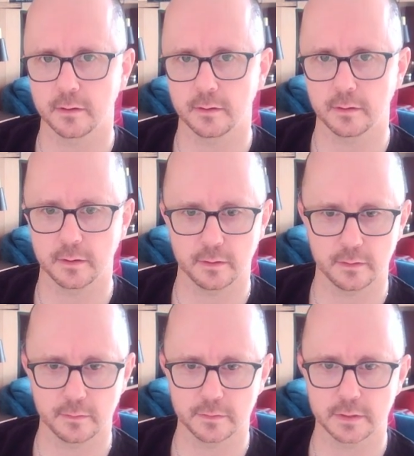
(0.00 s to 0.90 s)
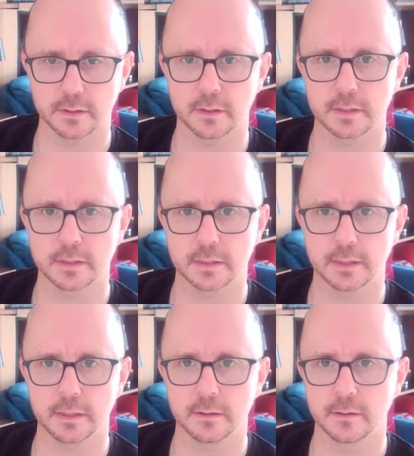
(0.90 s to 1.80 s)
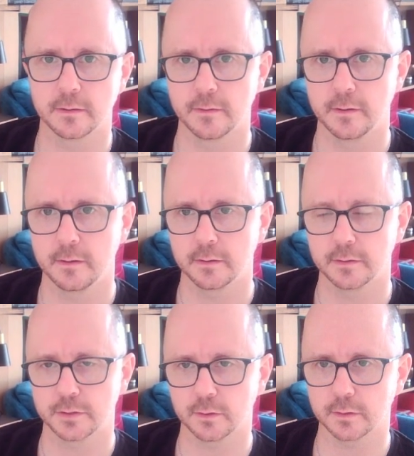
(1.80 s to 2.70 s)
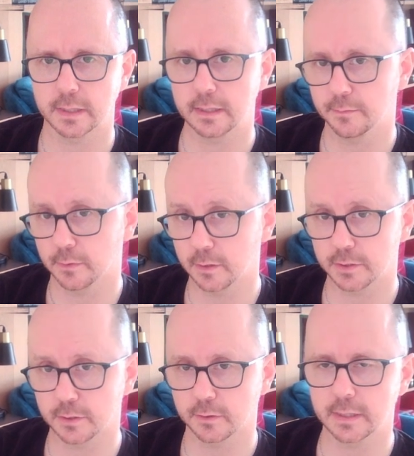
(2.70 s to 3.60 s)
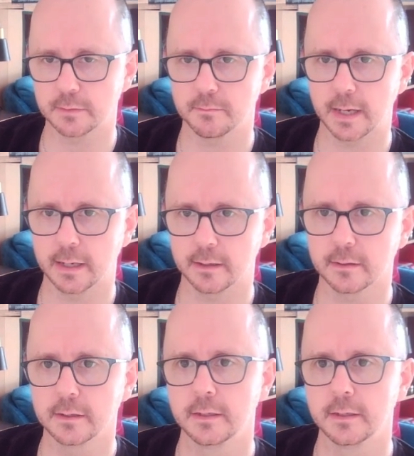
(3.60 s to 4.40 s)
Where is it? 19. Shortly, bloke shortly is Mal,